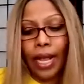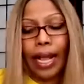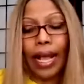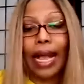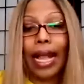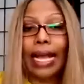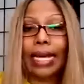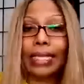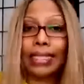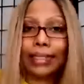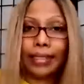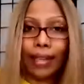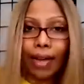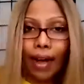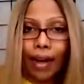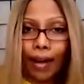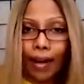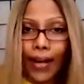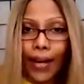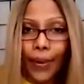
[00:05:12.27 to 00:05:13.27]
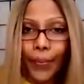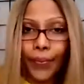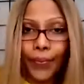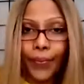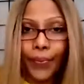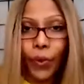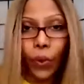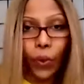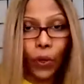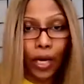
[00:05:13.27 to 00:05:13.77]
and time
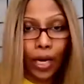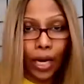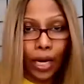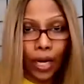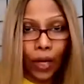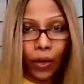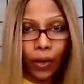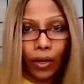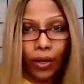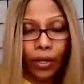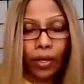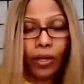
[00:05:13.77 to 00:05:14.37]
or era